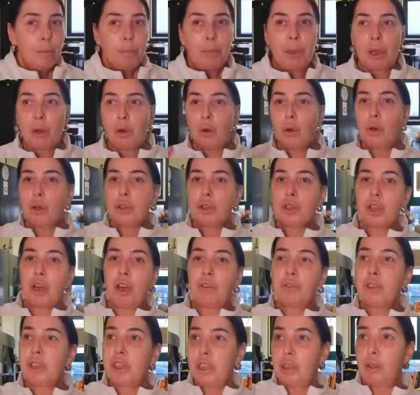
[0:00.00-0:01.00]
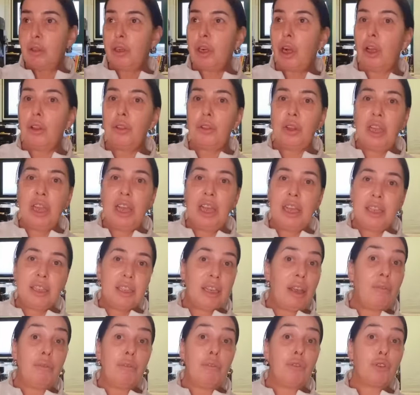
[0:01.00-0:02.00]
because I've still got the
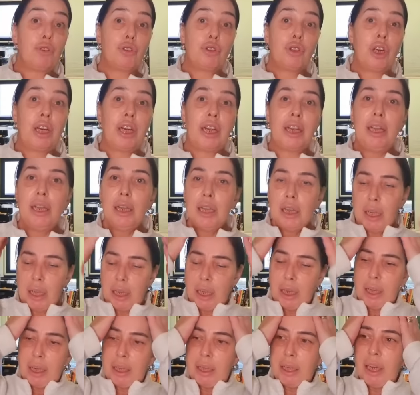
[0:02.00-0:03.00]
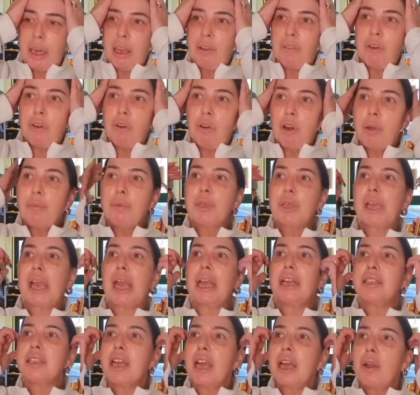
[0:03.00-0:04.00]
10-foot tray in the living room to
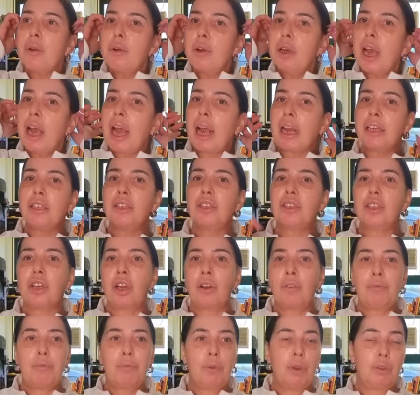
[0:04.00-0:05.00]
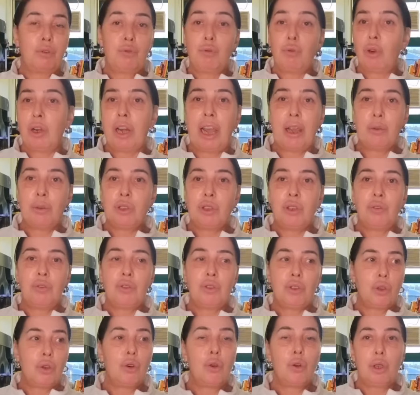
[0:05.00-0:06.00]
get down, and I've run out of
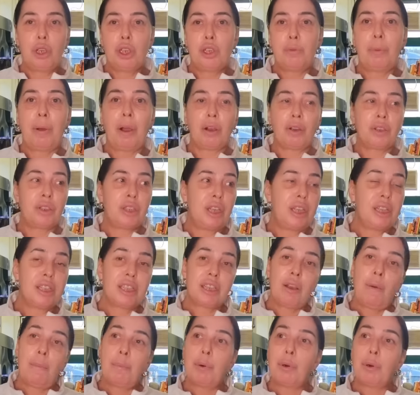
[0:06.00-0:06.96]
storage boxes, so I